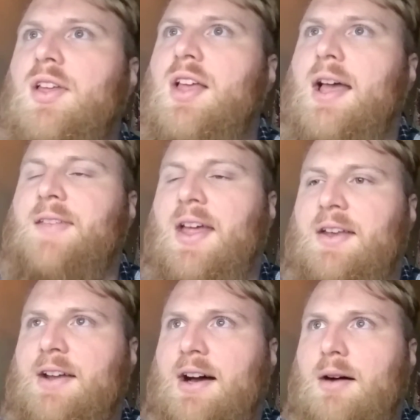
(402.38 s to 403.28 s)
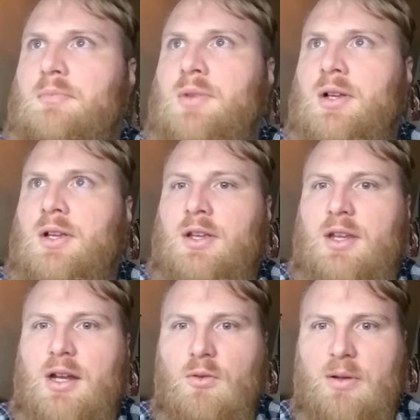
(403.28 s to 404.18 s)
And then,
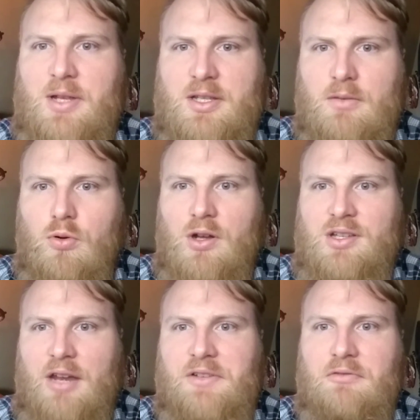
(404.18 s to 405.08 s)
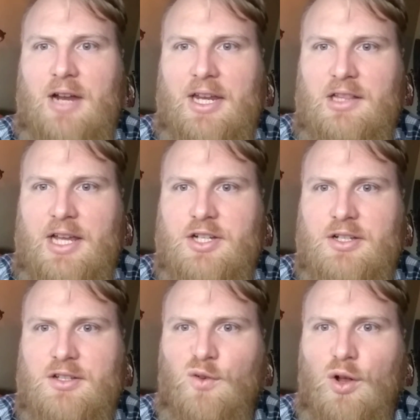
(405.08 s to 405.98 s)
women support safety
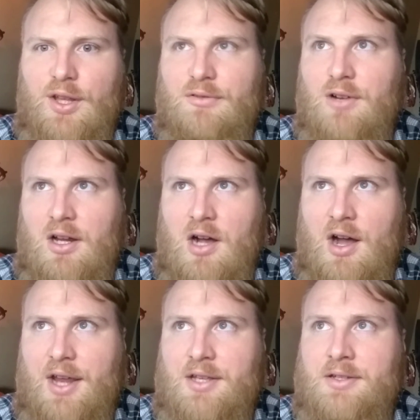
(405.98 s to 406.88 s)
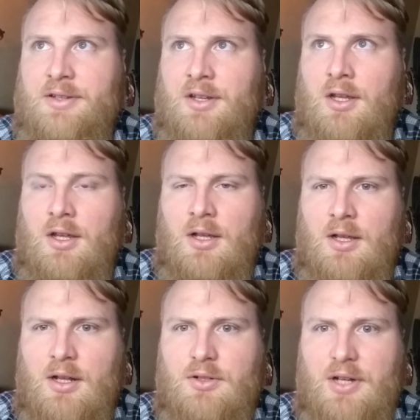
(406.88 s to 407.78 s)
regulations of all different kinds,
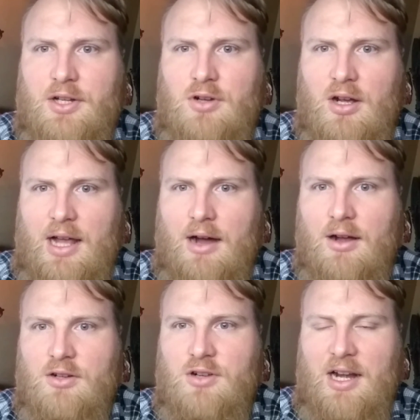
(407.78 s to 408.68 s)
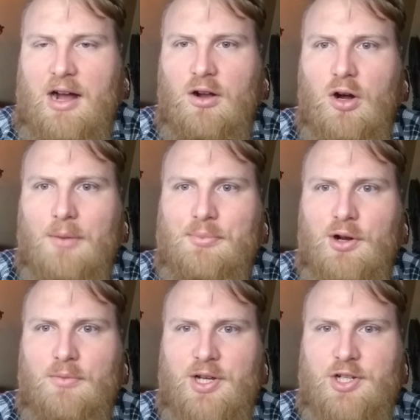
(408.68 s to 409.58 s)
including drug and alcohol
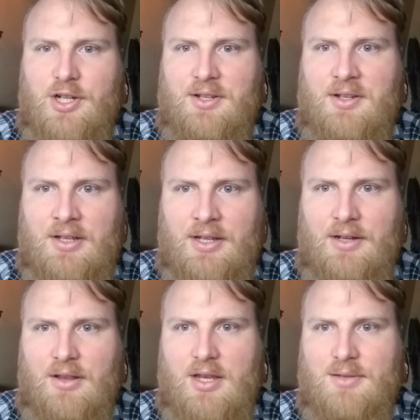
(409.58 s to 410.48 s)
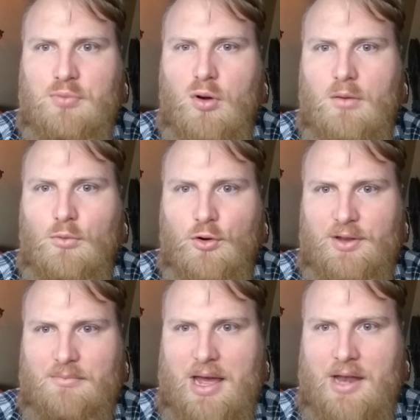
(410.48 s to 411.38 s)
prohibition. They support more
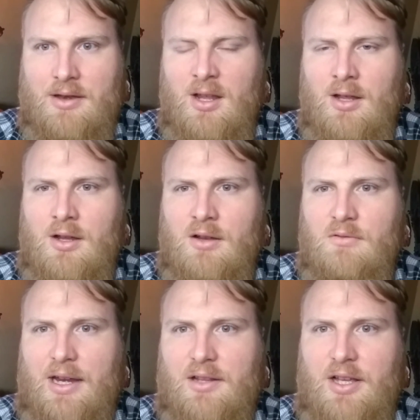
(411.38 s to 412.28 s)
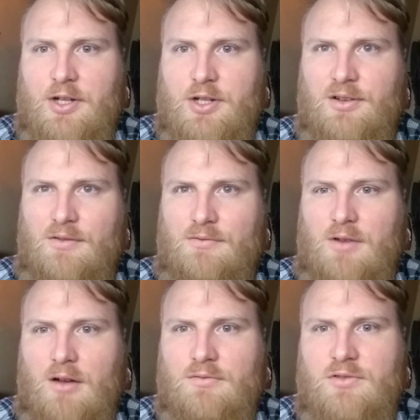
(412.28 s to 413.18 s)
than men. Regulation
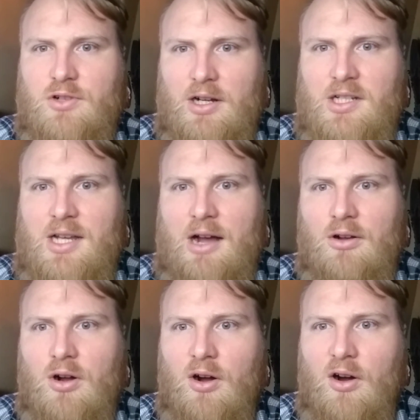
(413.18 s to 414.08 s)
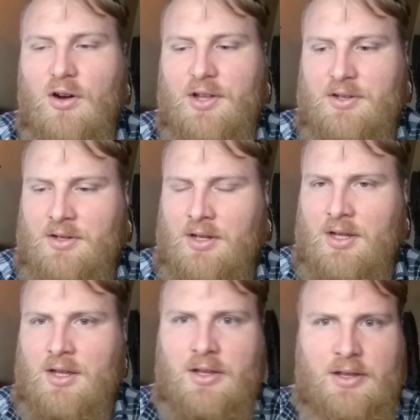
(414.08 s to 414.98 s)
of drugs and alcohol and
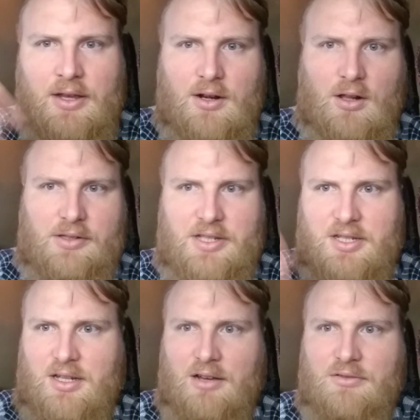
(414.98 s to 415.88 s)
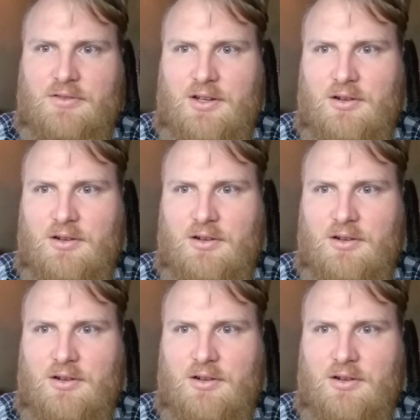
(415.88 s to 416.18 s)
all this stuff.